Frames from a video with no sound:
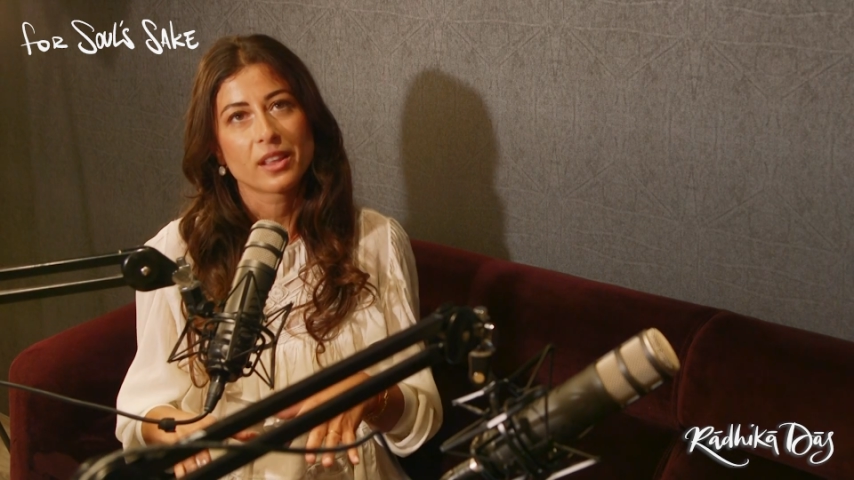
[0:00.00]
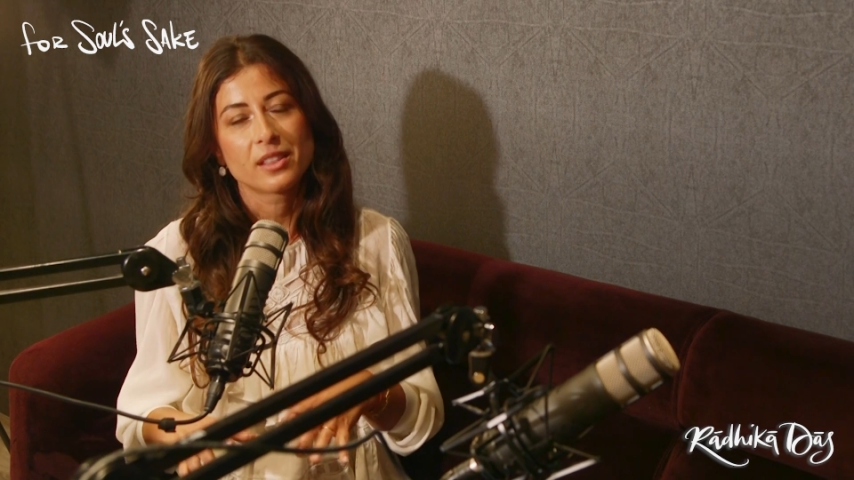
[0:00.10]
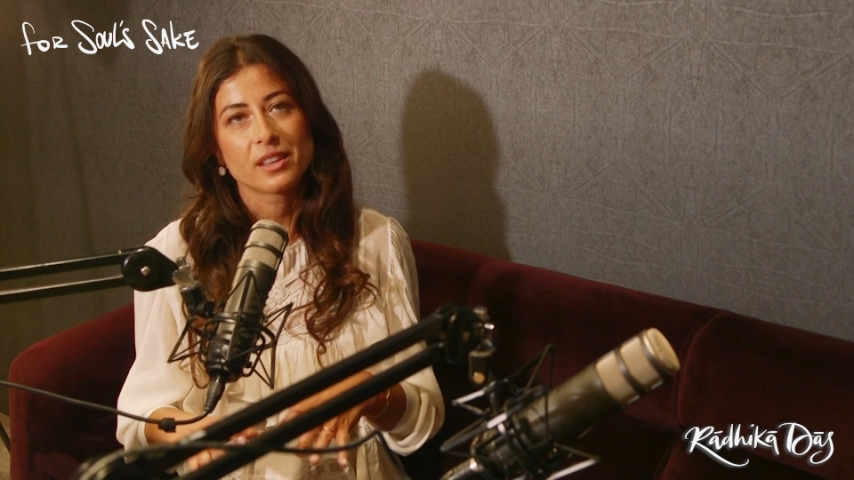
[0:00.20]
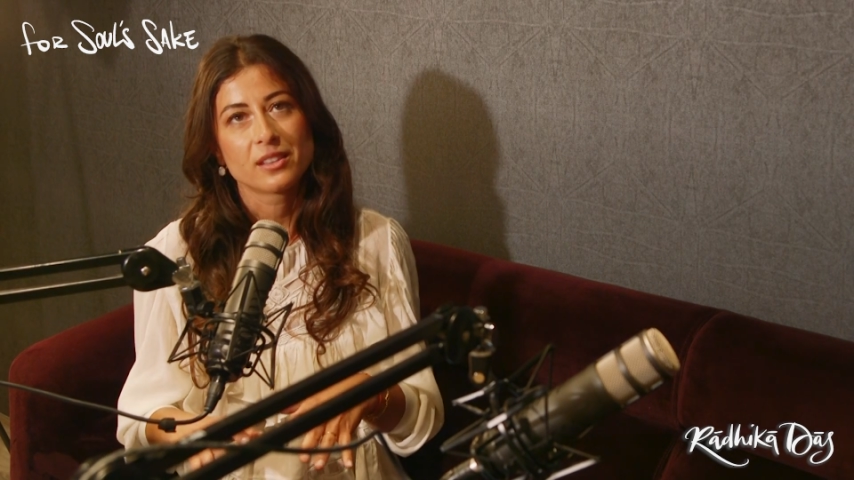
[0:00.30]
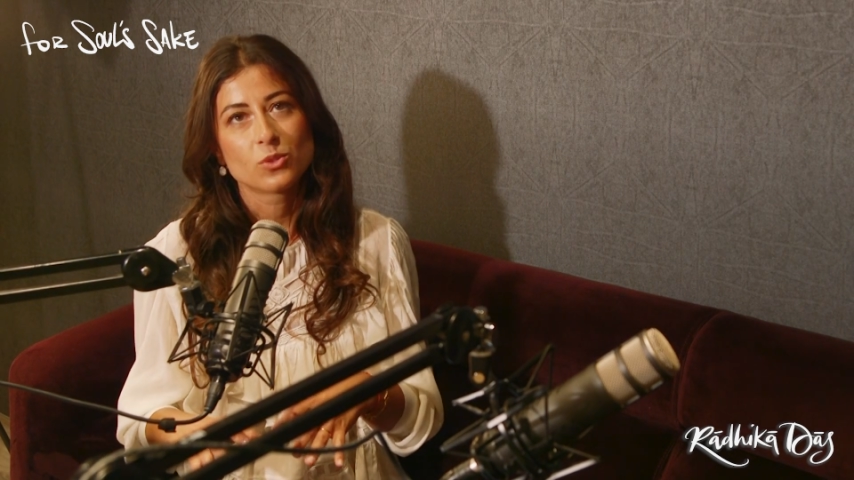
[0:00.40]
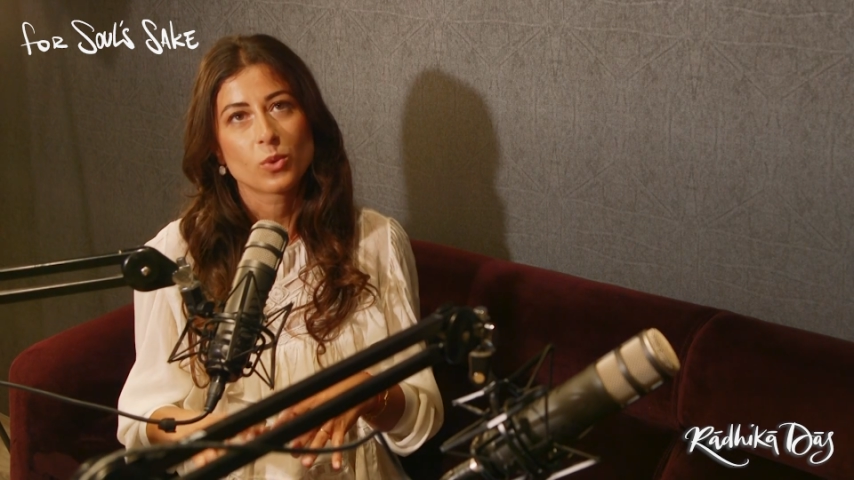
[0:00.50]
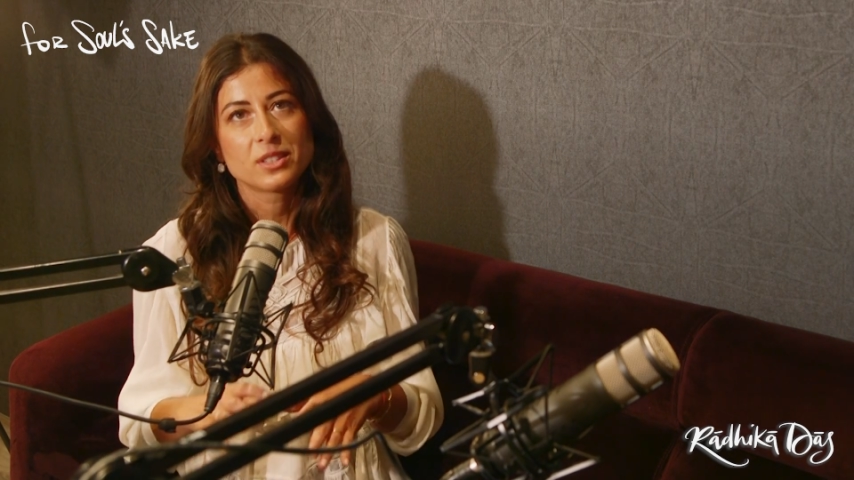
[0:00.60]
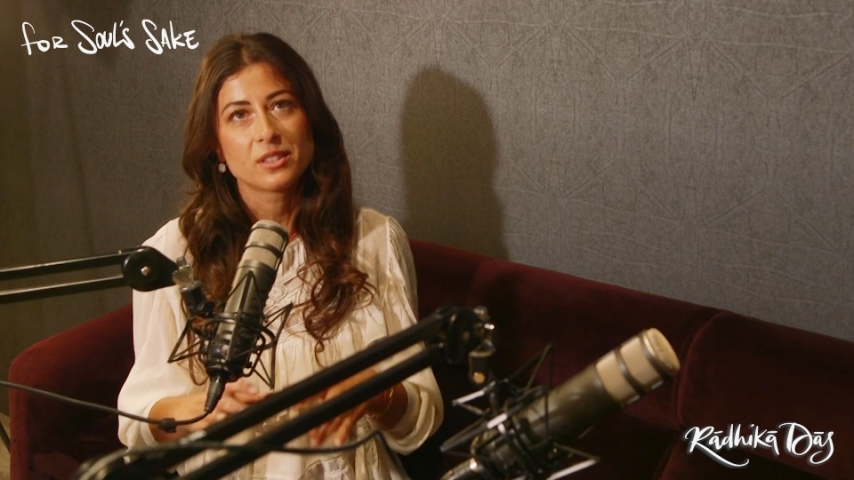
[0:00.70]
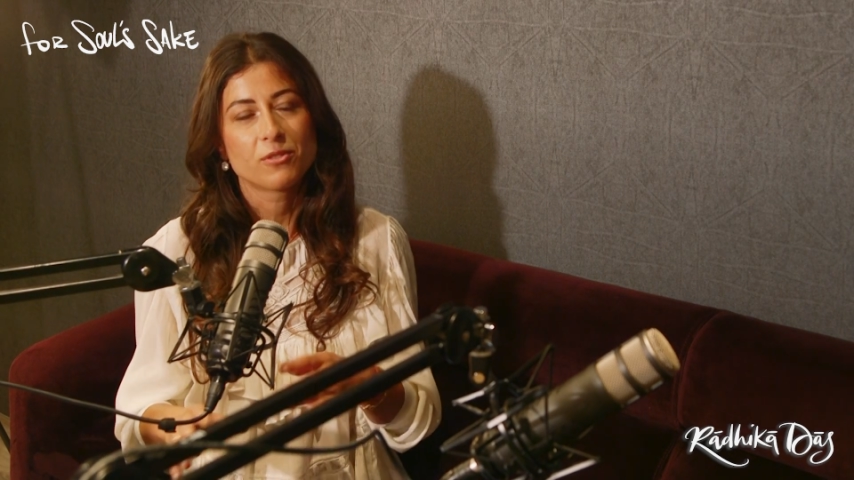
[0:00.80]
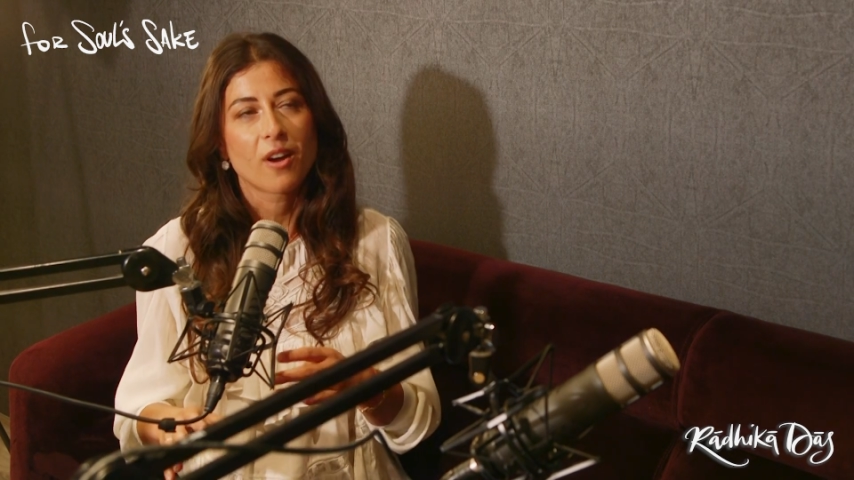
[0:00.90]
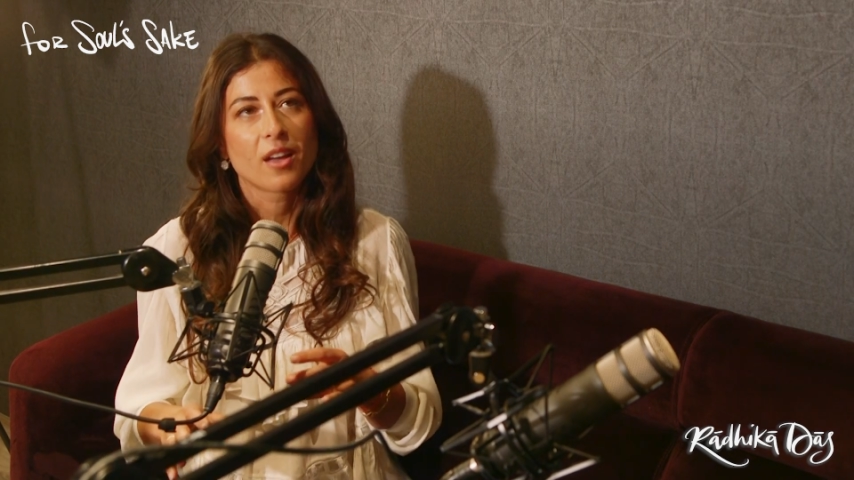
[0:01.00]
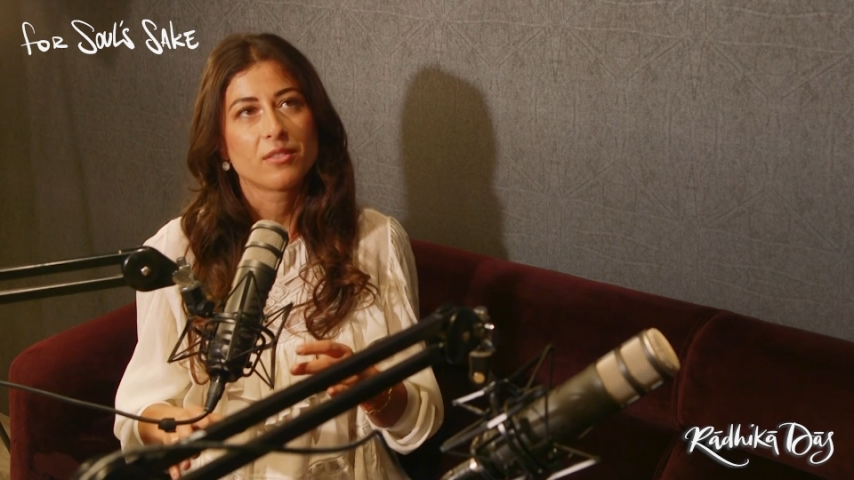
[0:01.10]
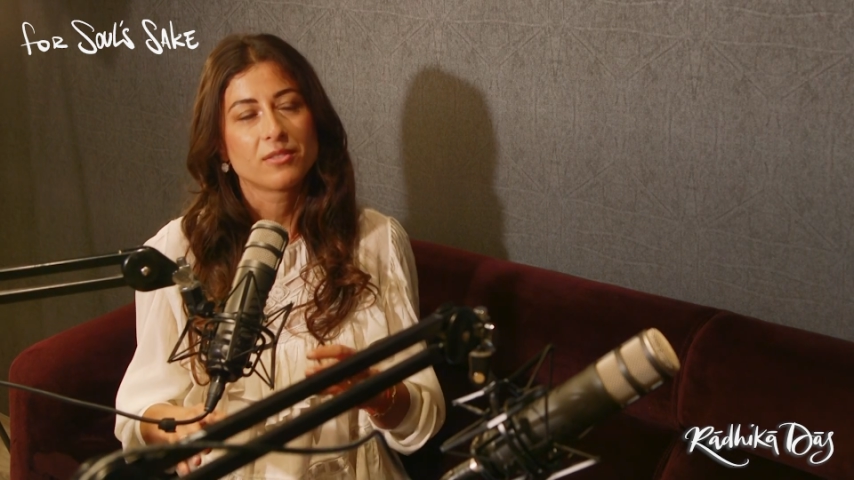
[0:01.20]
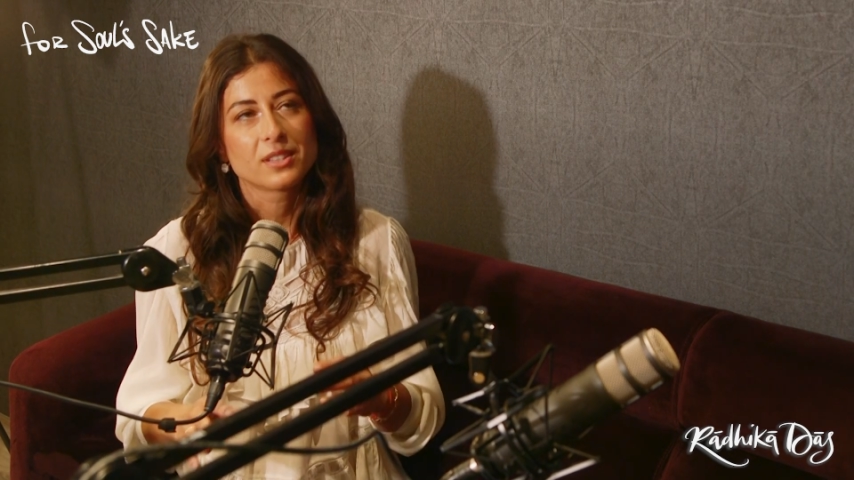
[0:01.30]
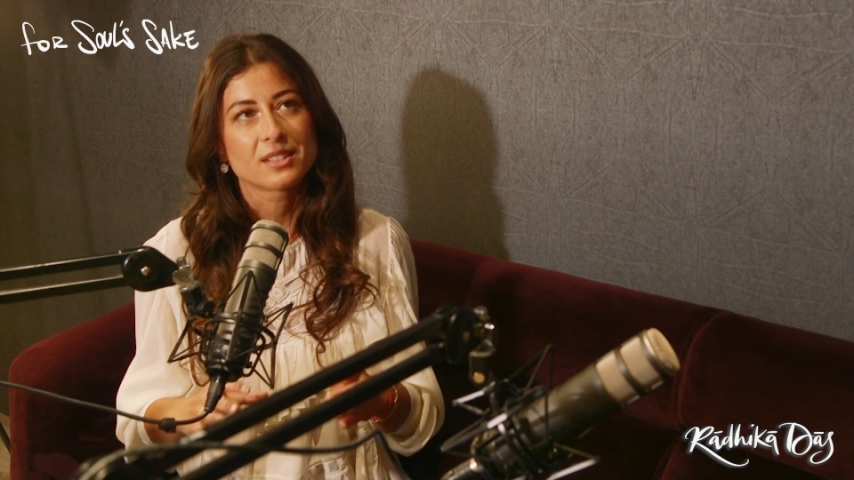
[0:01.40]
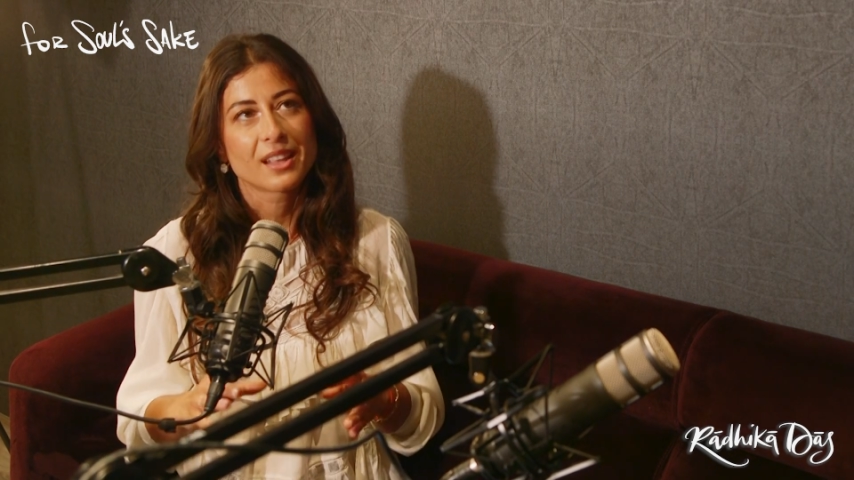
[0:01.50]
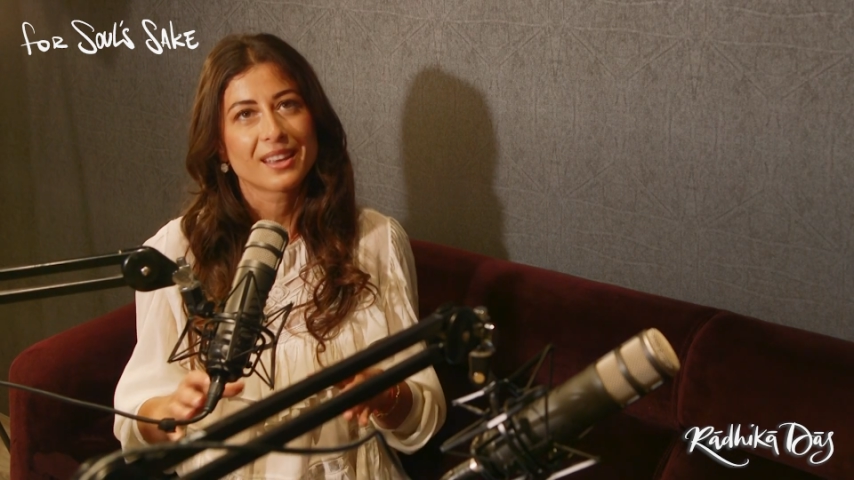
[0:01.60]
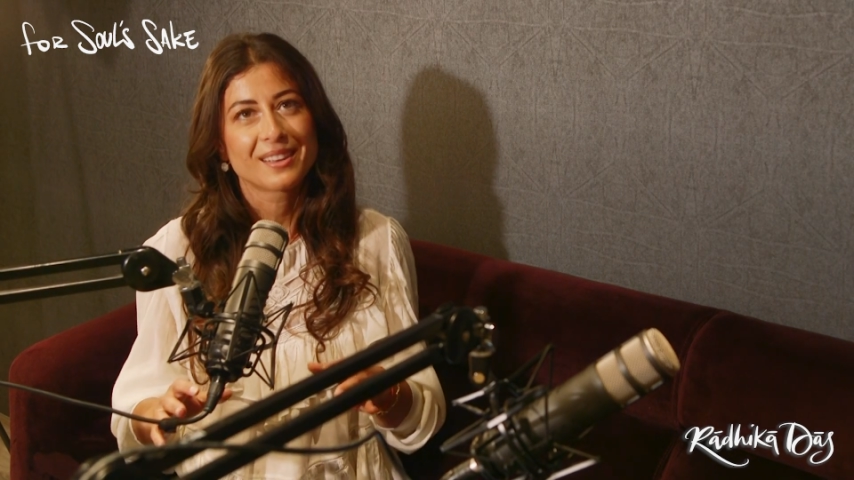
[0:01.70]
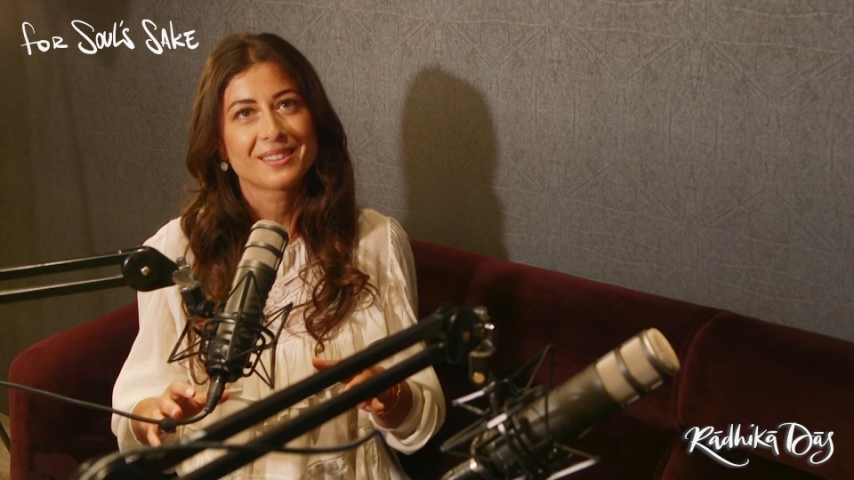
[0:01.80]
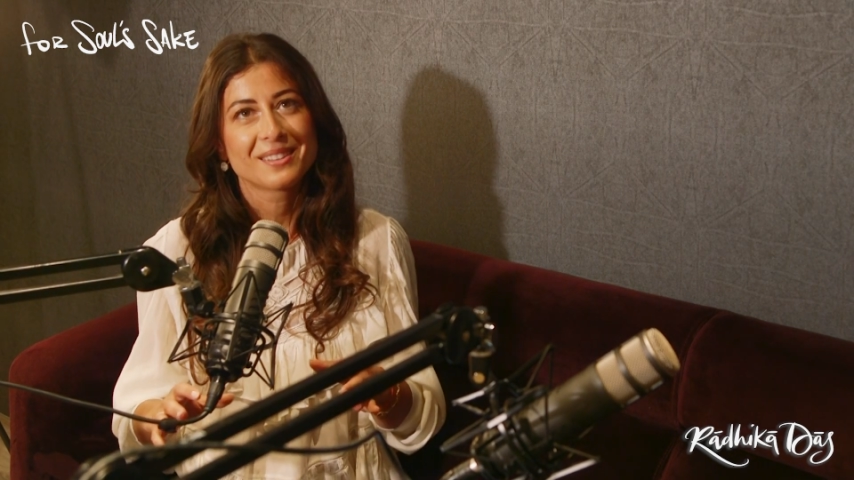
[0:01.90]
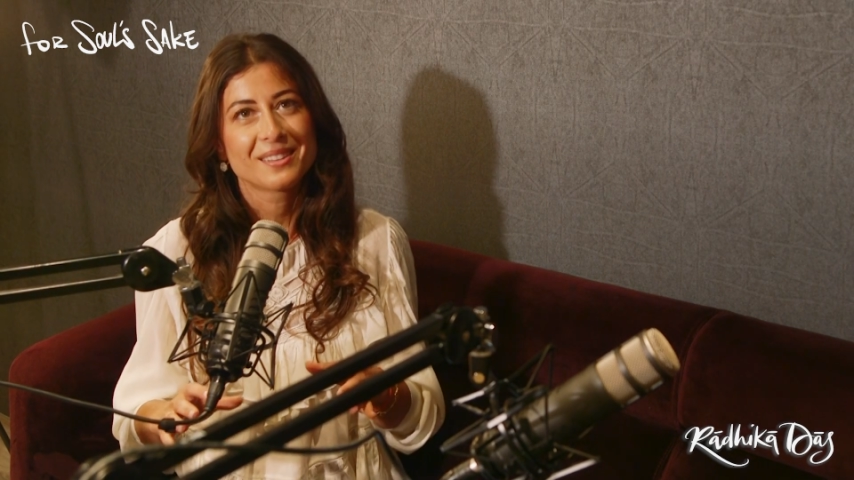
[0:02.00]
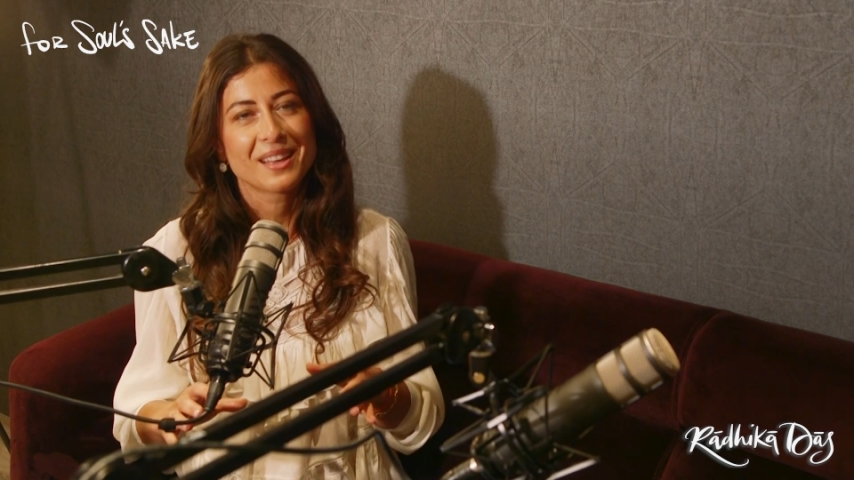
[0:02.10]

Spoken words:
I think 25 is like,